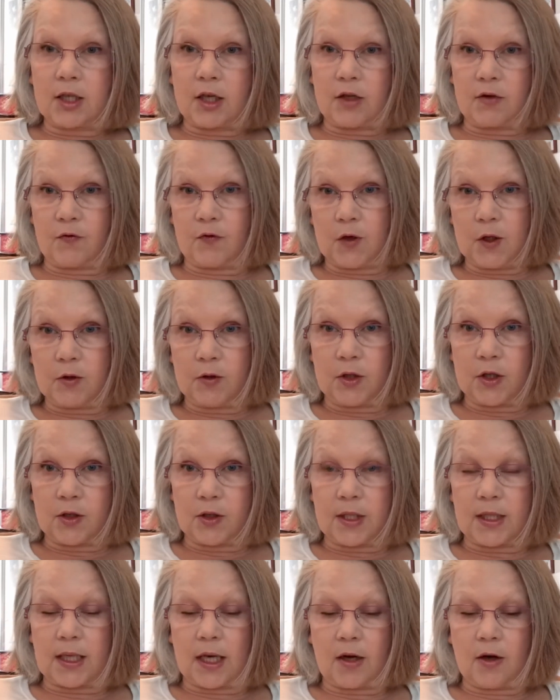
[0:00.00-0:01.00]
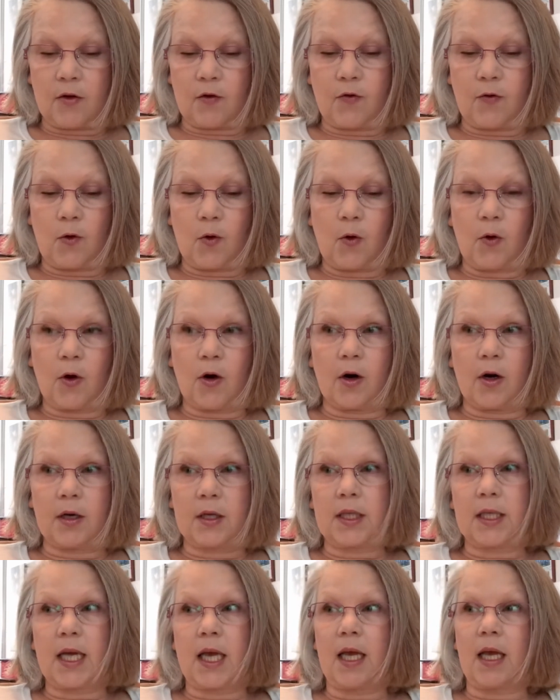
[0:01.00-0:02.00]
confuse yourself or
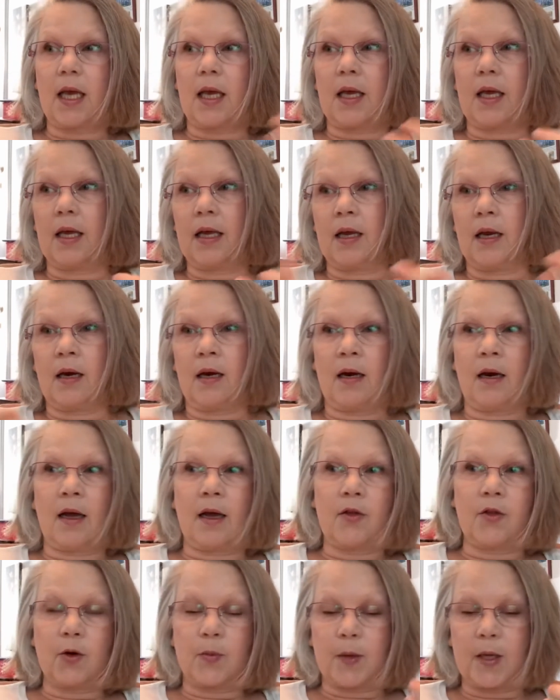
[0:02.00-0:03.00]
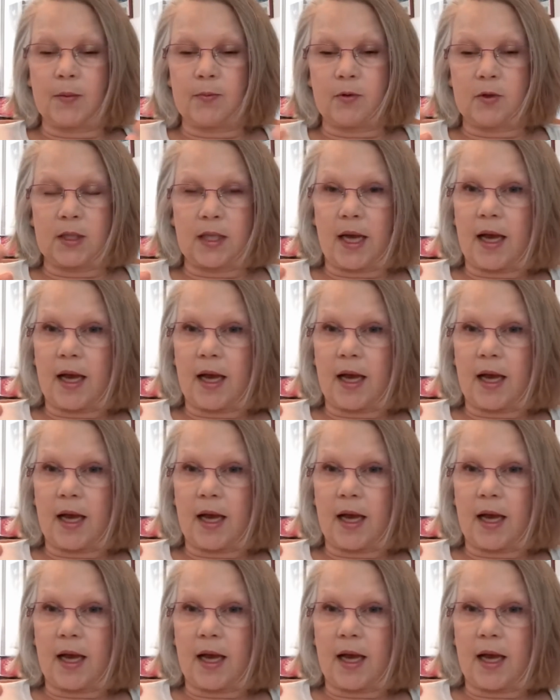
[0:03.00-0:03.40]
take in other people's